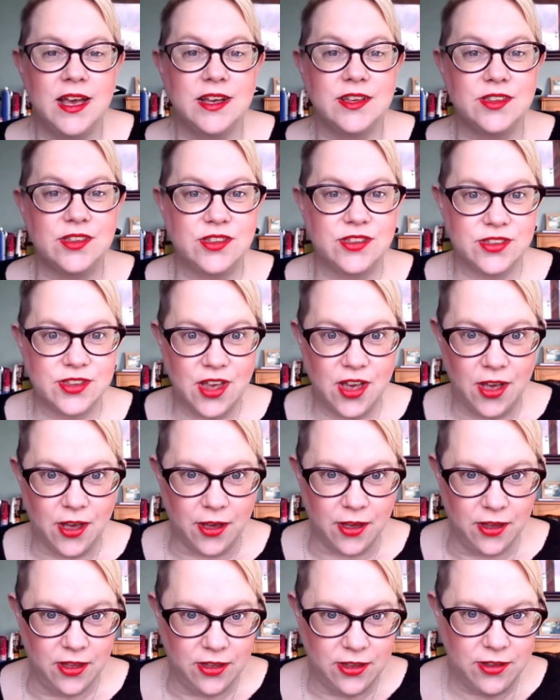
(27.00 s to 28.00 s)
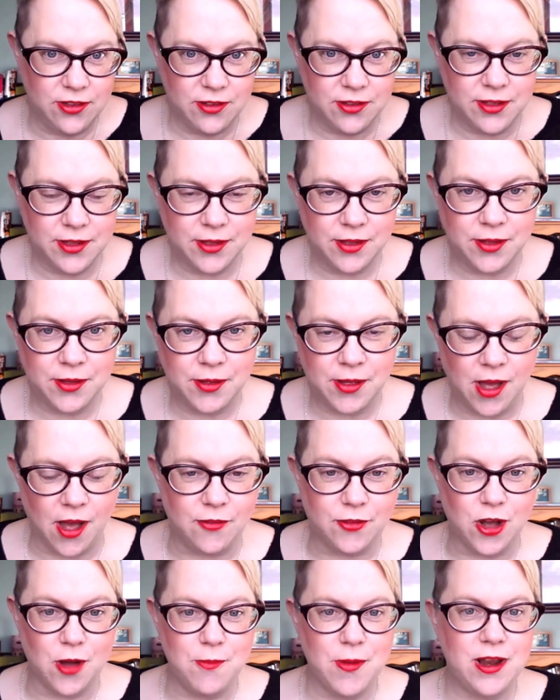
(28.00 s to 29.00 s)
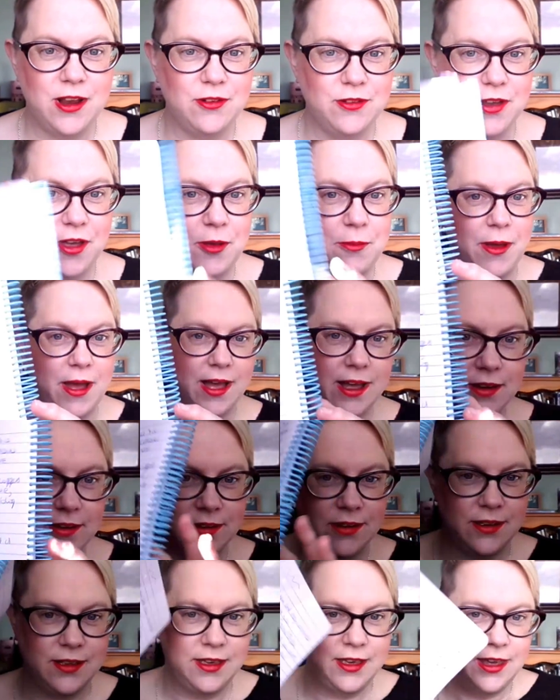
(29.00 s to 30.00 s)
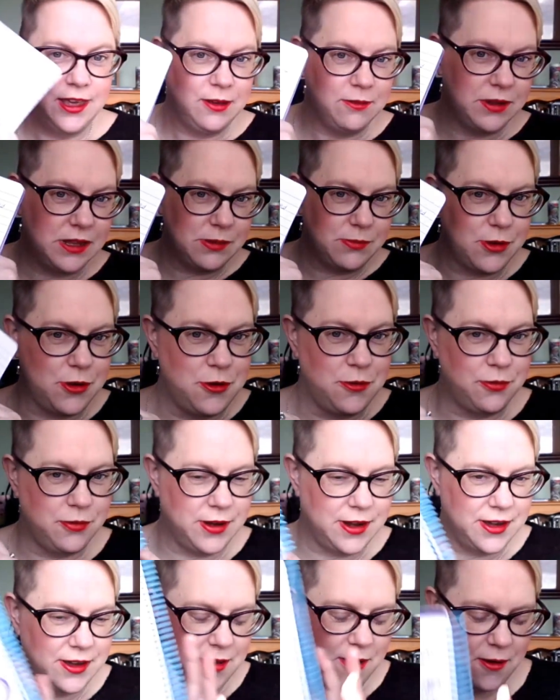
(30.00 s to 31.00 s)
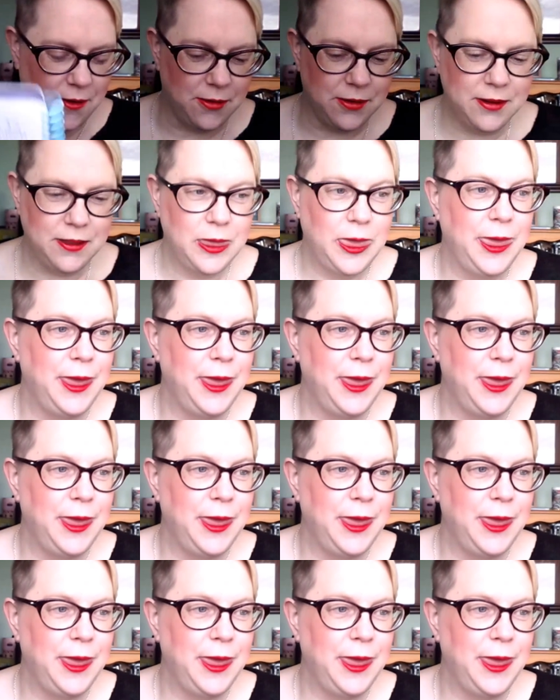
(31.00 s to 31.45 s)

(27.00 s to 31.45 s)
So I've got my little notepad with them all written on.